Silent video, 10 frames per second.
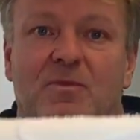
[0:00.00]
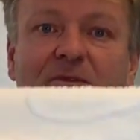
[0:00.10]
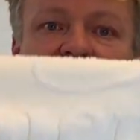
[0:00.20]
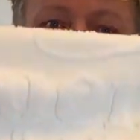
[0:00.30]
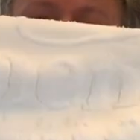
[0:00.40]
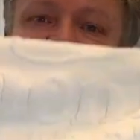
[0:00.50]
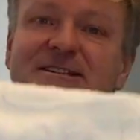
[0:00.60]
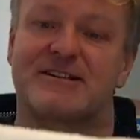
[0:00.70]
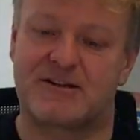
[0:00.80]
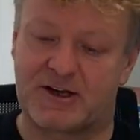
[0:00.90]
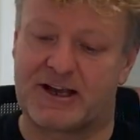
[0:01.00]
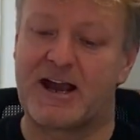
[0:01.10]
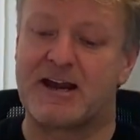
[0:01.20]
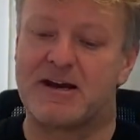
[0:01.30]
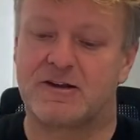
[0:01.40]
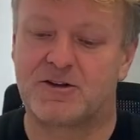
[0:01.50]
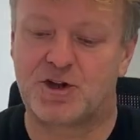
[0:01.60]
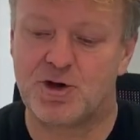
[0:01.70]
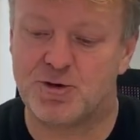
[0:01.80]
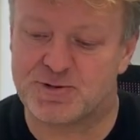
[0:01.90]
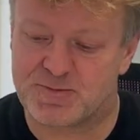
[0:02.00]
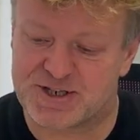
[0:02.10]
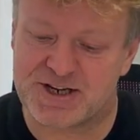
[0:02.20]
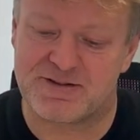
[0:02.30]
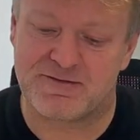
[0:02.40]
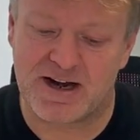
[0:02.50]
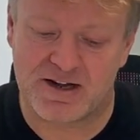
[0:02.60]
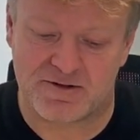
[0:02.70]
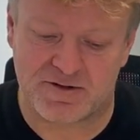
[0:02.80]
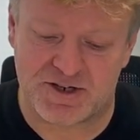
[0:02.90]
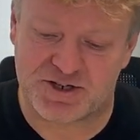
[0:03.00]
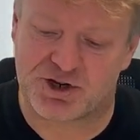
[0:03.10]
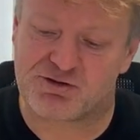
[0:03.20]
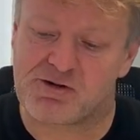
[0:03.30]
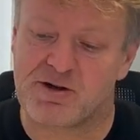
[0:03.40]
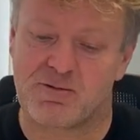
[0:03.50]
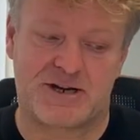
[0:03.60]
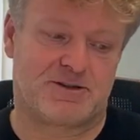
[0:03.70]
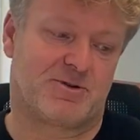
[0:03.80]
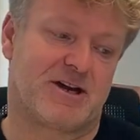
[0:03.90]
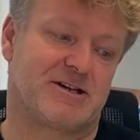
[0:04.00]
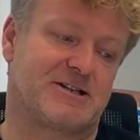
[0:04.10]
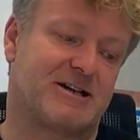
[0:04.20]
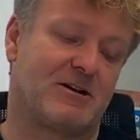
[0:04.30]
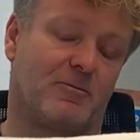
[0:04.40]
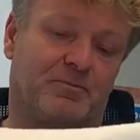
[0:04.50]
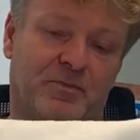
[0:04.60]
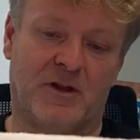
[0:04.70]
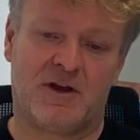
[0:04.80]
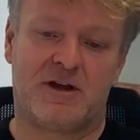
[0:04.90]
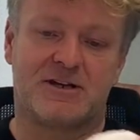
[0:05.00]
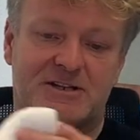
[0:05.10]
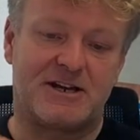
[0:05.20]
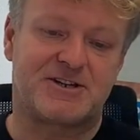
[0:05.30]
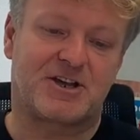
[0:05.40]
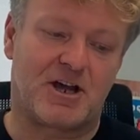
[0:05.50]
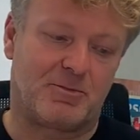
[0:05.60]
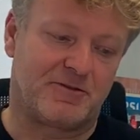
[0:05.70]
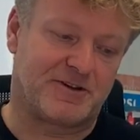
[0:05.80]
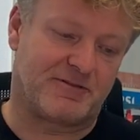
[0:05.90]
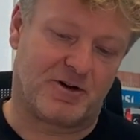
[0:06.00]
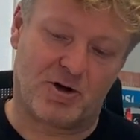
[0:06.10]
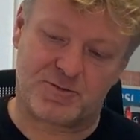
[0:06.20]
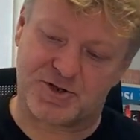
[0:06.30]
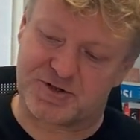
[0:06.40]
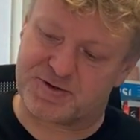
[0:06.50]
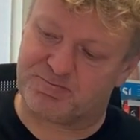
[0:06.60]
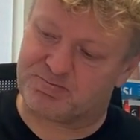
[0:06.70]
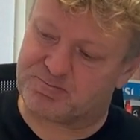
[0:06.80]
And it has, again, huge perceived value. It's a great way to brand a towel. So that's a couple of different options.